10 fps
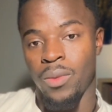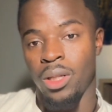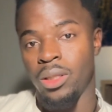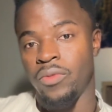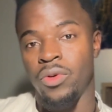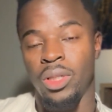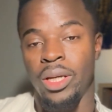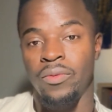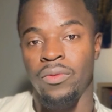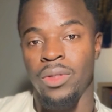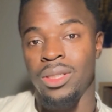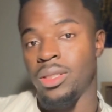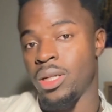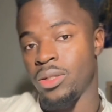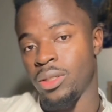live your life
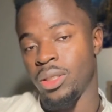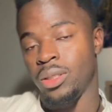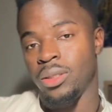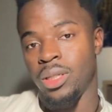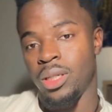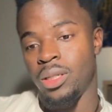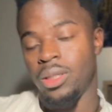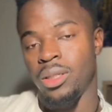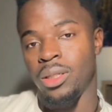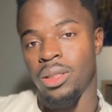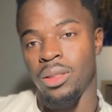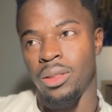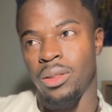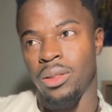intentionally. And uh,